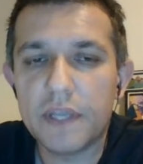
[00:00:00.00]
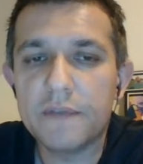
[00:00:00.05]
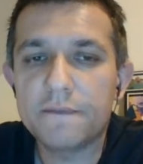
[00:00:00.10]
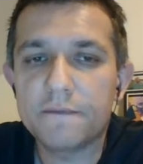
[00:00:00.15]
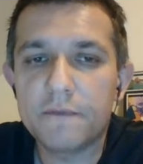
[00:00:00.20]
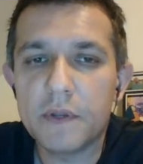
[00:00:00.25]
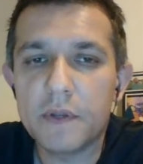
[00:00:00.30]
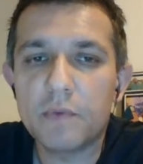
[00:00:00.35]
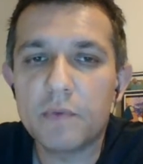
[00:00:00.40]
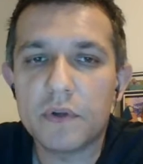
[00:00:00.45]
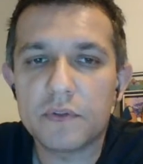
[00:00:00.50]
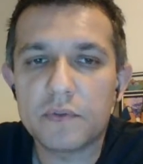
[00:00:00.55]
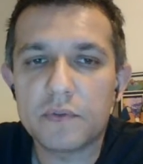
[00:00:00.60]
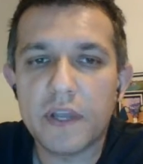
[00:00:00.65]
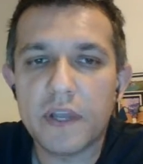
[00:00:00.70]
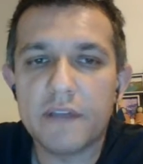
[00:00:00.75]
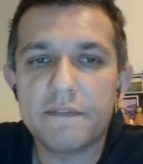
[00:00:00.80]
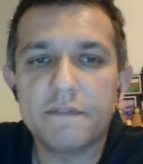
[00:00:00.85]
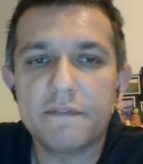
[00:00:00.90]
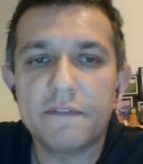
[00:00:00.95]
we want to
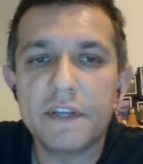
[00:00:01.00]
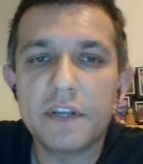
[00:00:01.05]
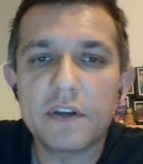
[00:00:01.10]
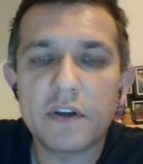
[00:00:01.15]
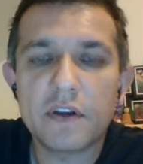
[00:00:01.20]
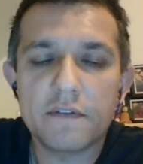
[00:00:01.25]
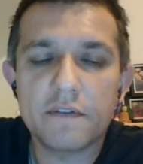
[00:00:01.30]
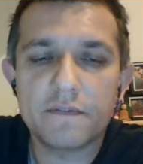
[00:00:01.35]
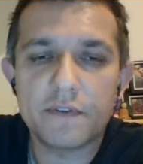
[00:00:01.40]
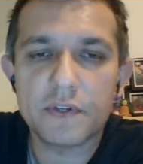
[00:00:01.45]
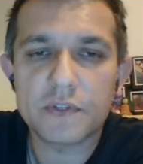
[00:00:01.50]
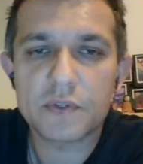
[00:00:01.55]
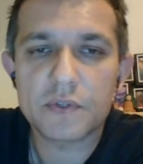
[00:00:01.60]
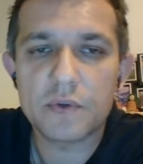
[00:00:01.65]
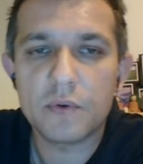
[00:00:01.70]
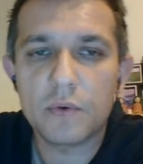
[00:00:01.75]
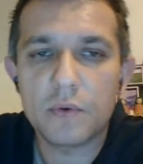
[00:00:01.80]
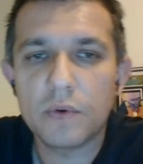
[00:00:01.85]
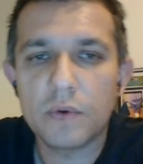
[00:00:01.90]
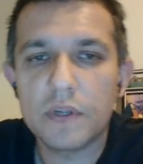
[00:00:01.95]
have video conference
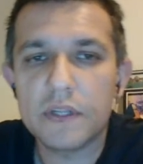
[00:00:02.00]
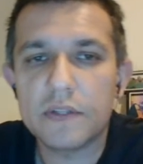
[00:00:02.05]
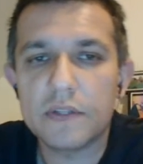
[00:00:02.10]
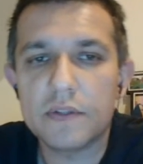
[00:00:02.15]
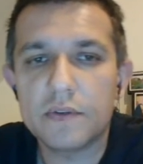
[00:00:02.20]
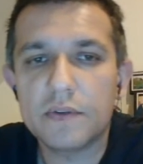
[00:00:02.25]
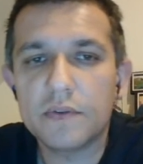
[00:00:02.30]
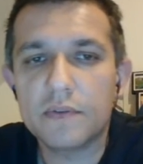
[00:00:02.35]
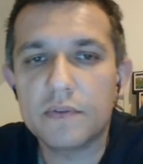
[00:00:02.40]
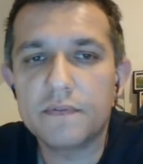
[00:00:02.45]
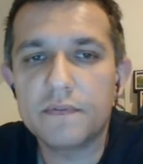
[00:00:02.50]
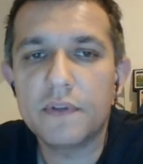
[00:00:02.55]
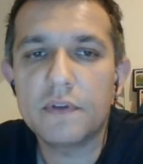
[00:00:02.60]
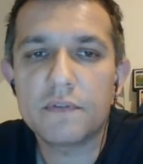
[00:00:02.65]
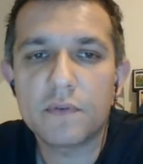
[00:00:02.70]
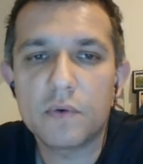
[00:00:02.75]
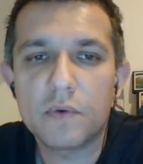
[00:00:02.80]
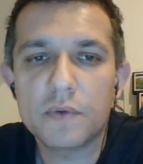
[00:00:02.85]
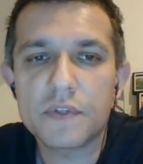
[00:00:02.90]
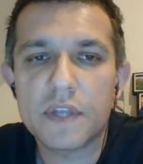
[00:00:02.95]
call, we of
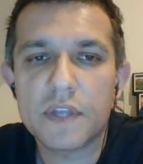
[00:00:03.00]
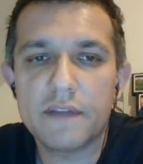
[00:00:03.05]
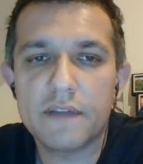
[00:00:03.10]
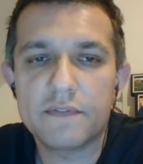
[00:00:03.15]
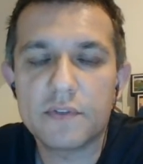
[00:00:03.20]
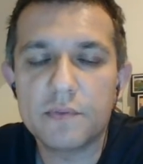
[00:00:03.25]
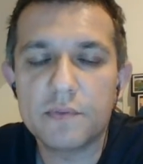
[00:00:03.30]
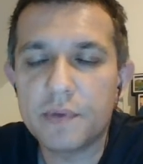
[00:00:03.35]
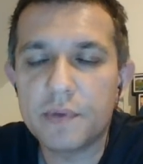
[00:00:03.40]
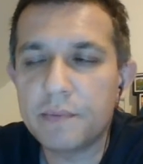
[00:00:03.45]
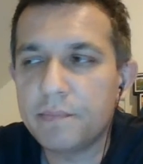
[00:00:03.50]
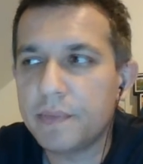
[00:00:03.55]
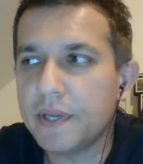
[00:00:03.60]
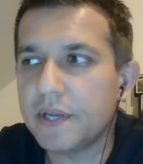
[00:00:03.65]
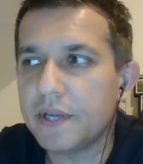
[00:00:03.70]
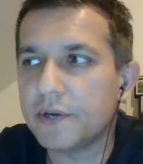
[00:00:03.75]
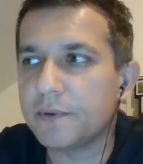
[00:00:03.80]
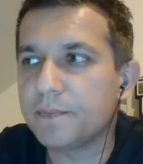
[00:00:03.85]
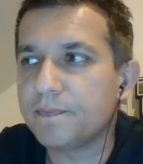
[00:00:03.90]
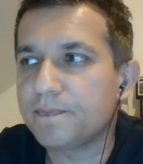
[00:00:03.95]
course have to
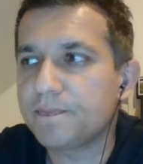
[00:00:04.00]
prepare.